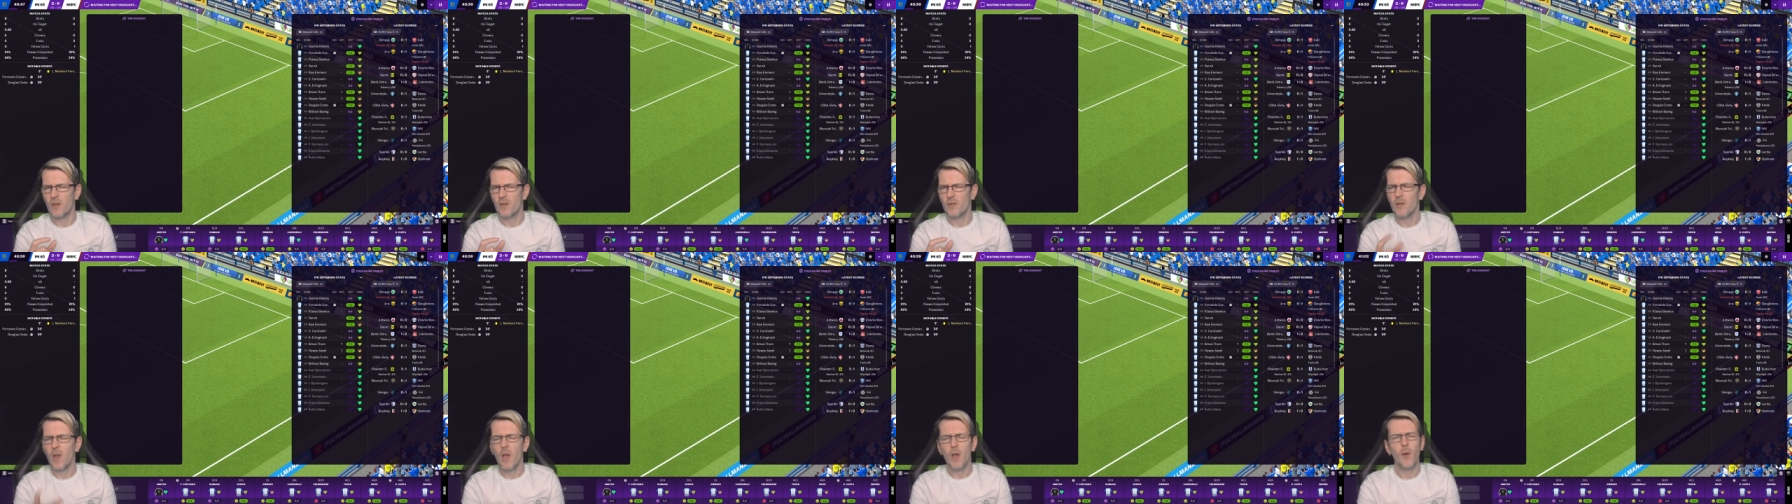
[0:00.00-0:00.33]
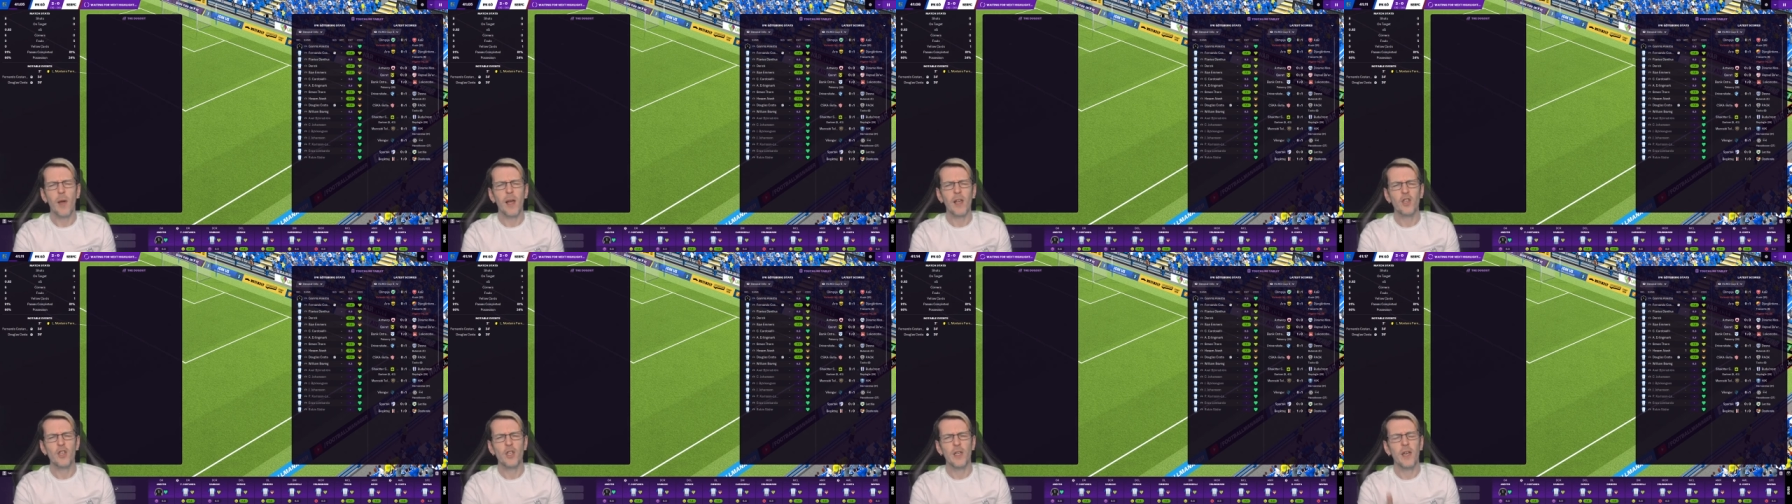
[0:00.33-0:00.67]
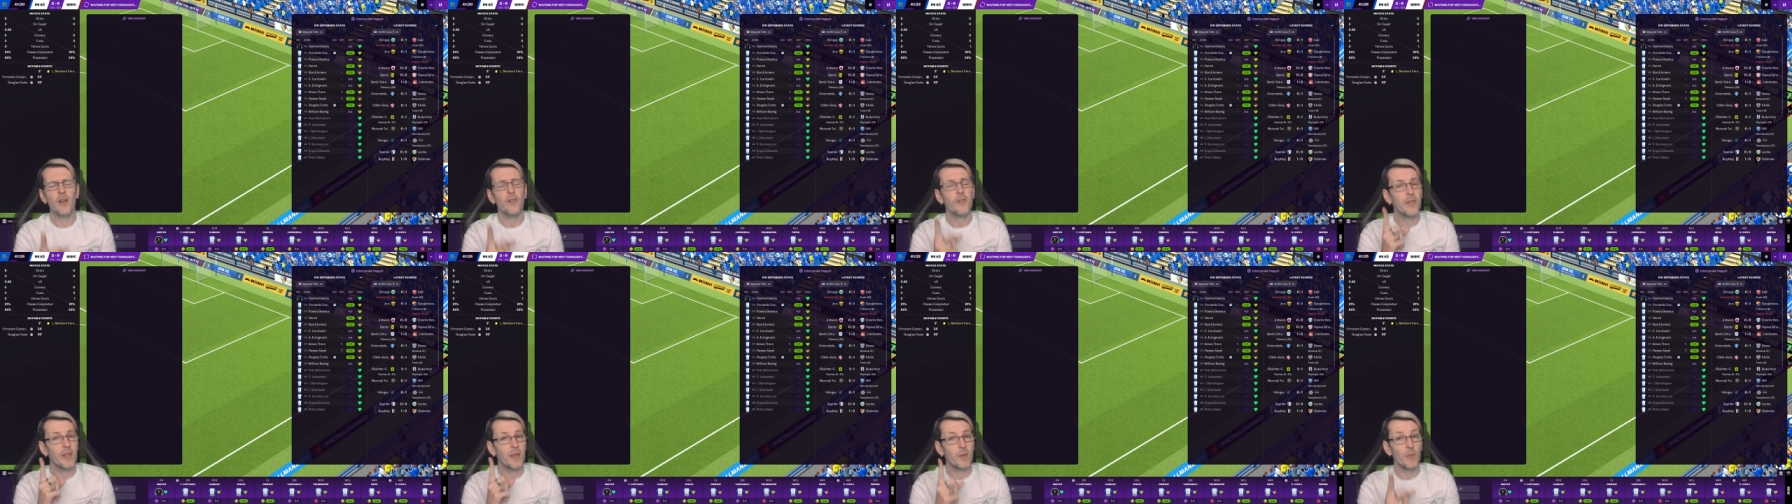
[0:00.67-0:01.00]
No, actually, I
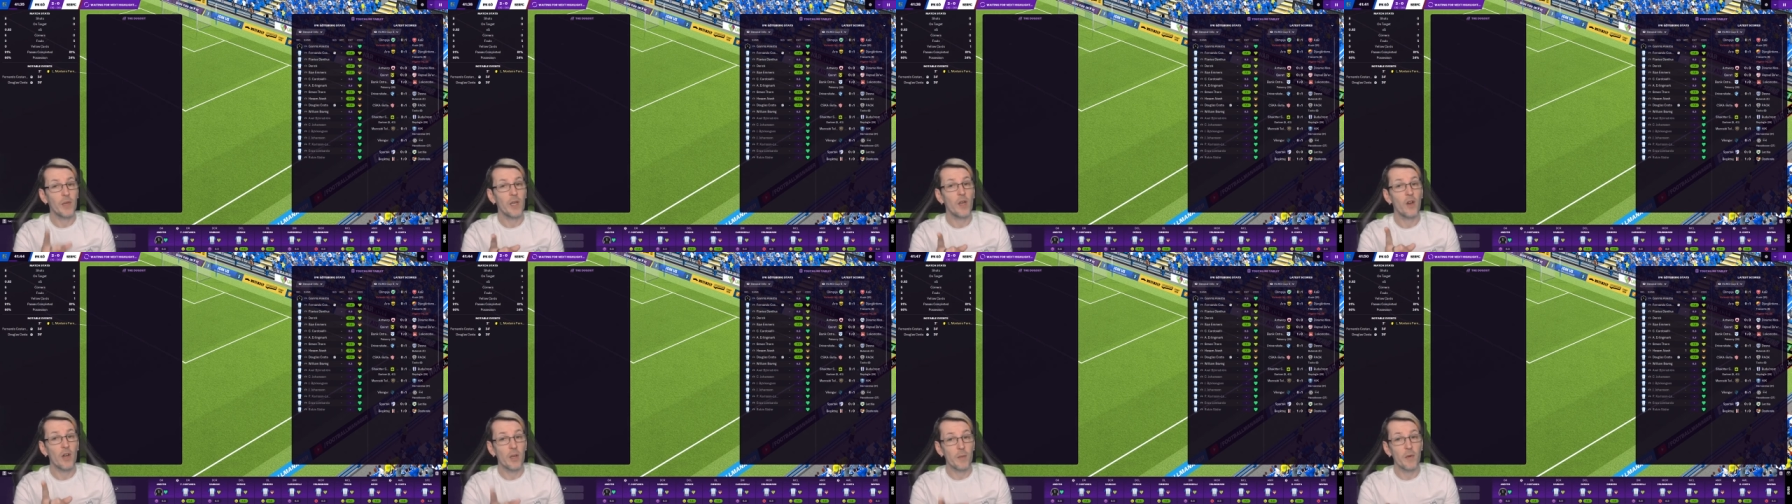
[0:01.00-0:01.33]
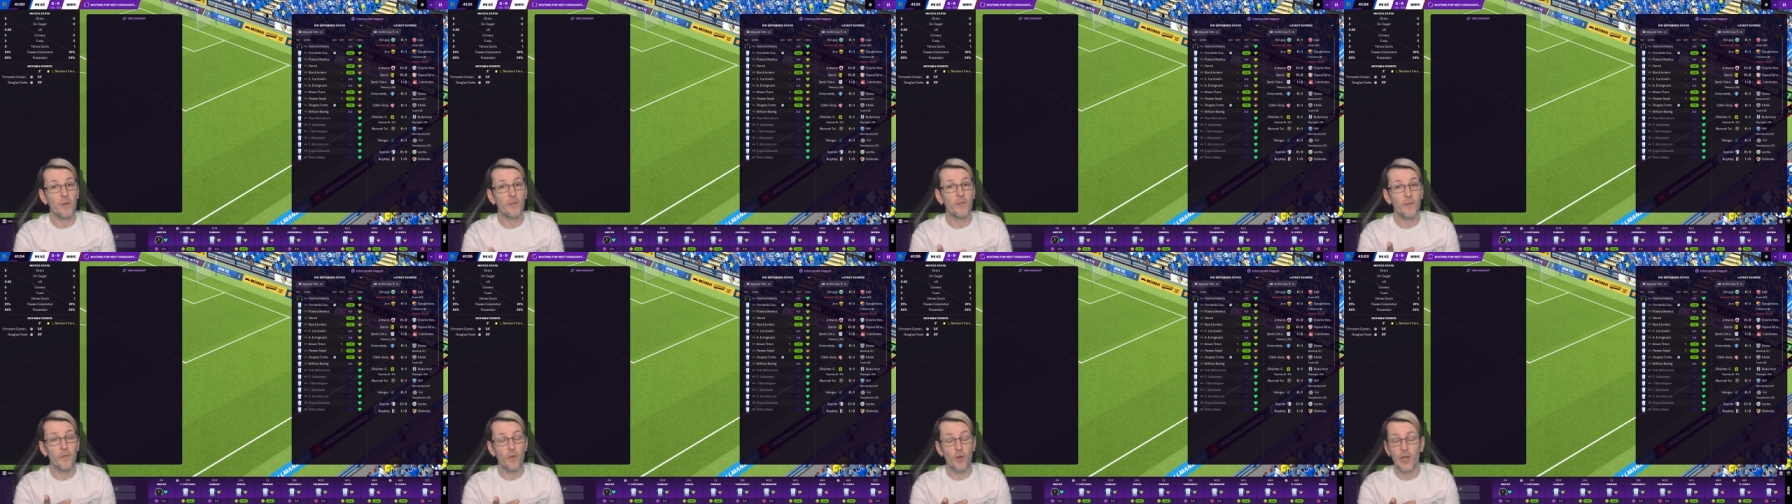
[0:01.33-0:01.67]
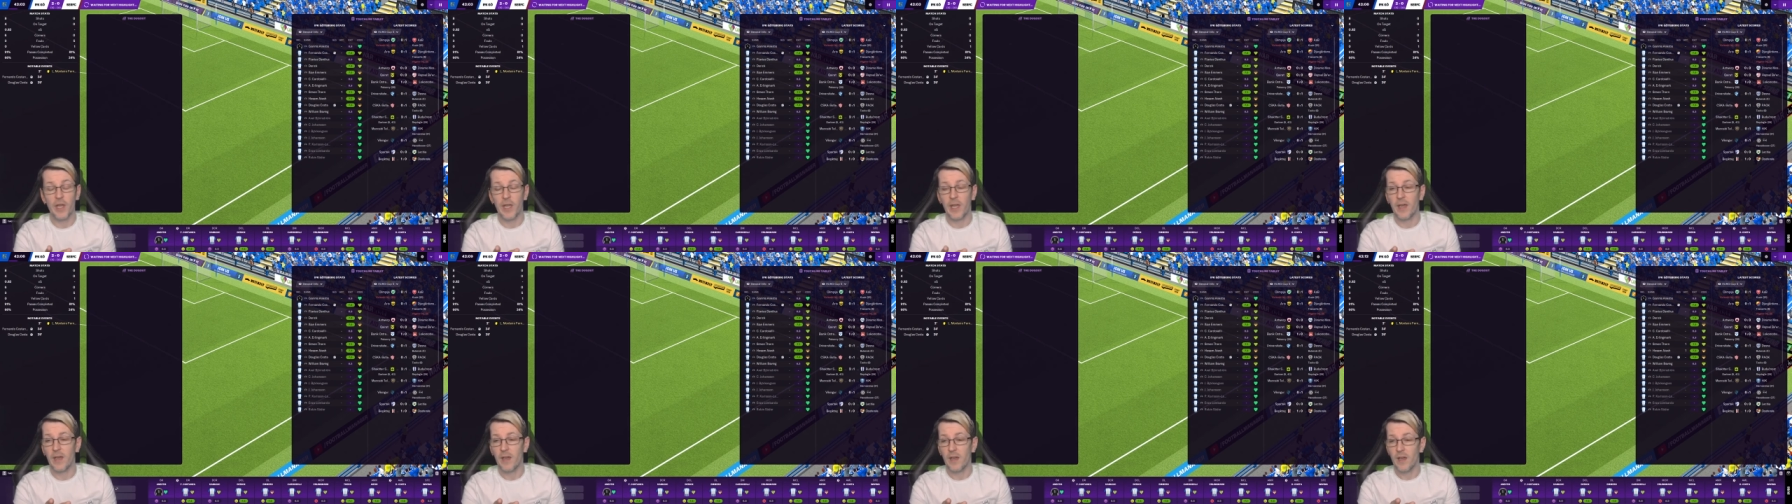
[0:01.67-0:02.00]
think we got him on
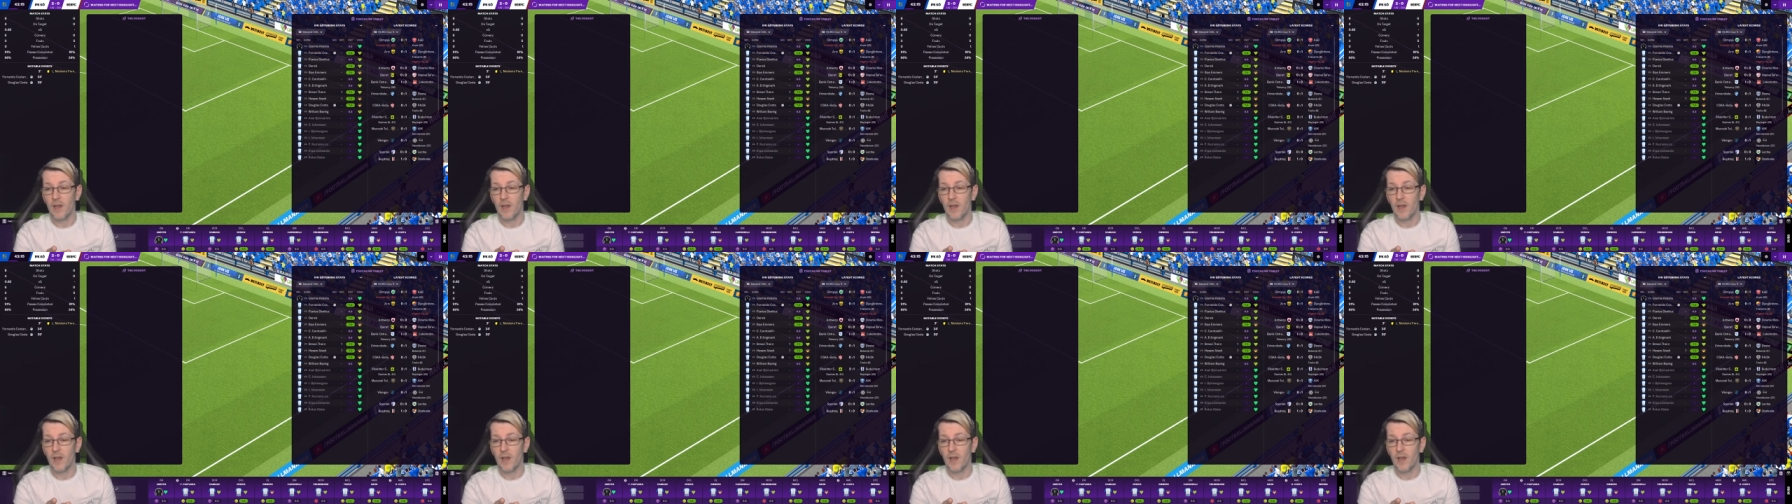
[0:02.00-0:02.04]
free.